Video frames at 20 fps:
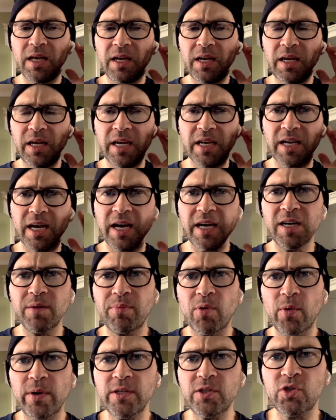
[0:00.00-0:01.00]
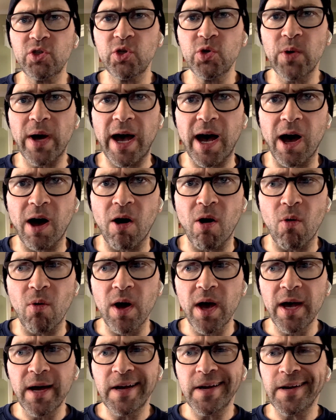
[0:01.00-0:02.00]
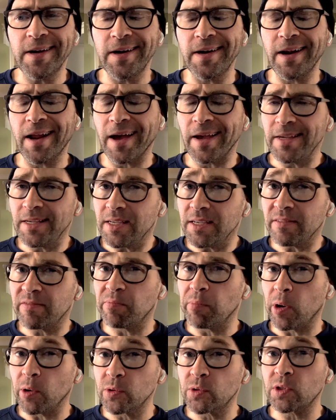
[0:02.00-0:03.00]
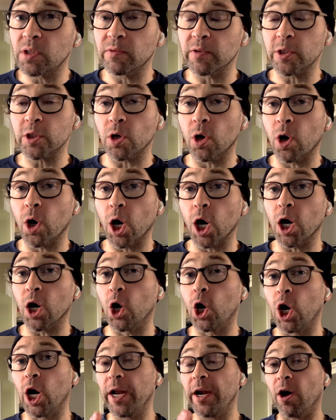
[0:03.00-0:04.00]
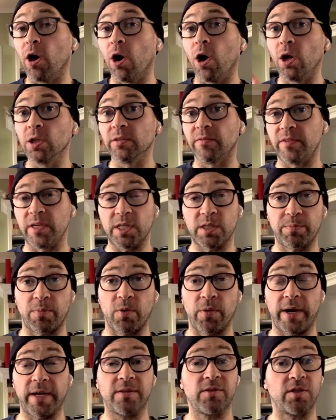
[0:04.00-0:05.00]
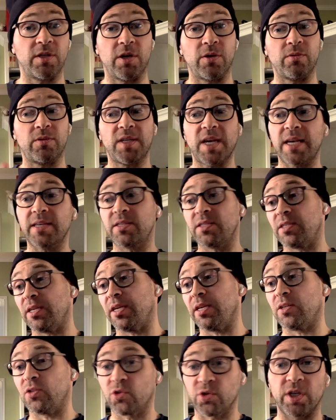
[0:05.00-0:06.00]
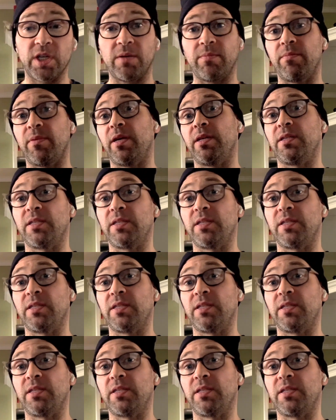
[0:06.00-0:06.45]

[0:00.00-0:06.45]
it kind of points to how naive most of us are on all of these points, testing, treatment,